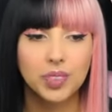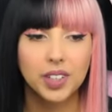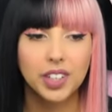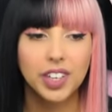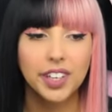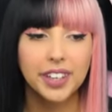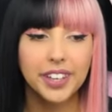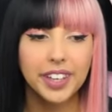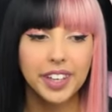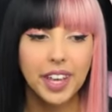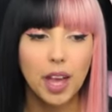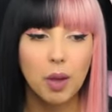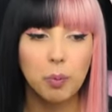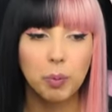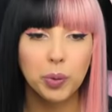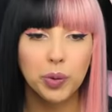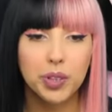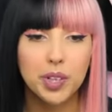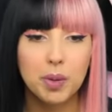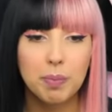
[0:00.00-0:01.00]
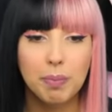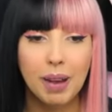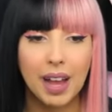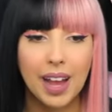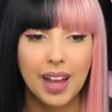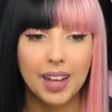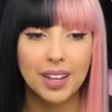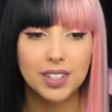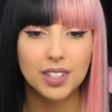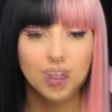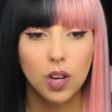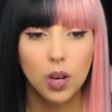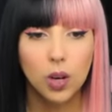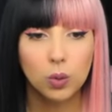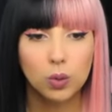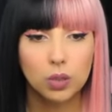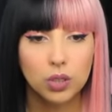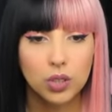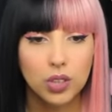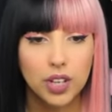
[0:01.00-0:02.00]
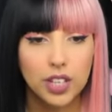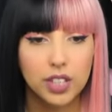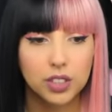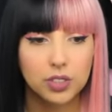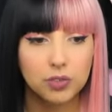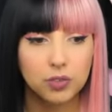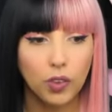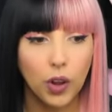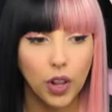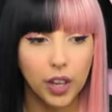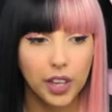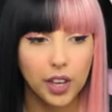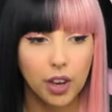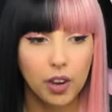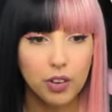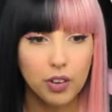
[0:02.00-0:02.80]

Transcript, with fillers: He can get pretty mad. Oh, Sunny is falling